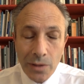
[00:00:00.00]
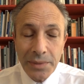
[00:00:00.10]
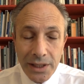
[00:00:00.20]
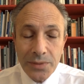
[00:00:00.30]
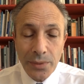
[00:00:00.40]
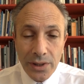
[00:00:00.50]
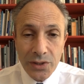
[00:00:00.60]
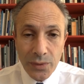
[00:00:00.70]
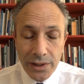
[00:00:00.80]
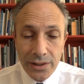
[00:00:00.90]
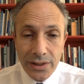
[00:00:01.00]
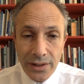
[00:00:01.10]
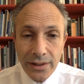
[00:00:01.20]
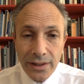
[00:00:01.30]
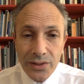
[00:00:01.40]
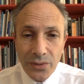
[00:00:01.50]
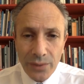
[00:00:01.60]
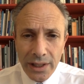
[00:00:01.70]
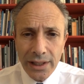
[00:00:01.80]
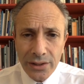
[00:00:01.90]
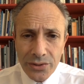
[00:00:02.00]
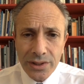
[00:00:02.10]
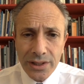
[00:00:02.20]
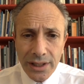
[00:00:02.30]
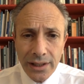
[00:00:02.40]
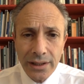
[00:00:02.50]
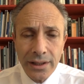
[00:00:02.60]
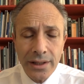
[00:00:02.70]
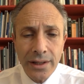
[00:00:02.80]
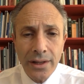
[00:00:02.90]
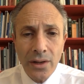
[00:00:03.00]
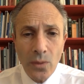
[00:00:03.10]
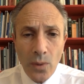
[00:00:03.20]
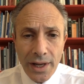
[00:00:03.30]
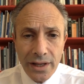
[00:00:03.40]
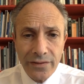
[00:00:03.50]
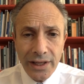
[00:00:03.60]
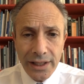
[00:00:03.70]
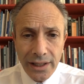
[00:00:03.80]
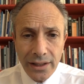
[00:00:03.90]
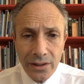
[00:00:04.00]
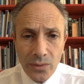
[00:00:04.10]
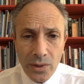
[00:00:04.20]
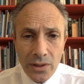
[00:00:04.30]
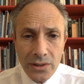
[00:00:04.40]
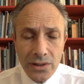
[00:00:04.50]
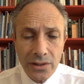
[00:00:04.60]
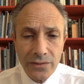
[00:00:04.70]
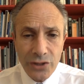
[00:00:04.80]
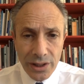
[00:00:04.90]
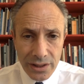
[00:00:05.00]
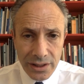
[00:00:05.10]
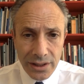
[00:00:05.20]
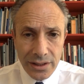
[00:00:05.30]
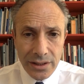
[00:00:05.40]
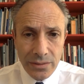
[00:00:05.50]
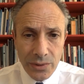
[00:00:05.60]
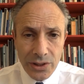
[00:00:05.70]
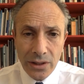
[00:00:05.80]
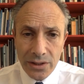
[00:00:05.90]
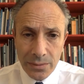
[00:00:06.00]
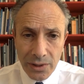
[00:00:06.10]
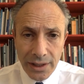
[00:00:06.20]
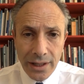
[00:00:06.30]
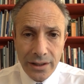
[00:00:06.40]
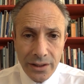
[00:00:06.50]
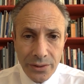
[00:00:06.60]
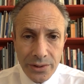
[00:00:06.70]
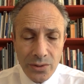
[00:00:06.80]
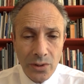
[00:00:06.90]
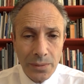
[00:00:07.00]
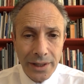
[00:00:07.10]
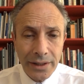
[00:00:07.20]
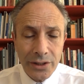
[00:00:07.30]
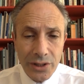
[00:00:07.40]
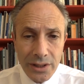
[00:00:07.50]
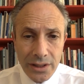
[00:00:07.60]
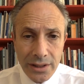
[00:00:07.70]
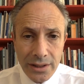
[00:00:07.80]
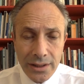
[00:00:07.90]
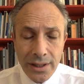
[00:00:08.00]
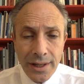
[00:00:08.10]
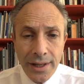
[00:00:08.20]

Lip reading: Peace Prize winners. I think that's a really interesting way of linking the worlds of justice, which ultimately hunger is all about, injustice,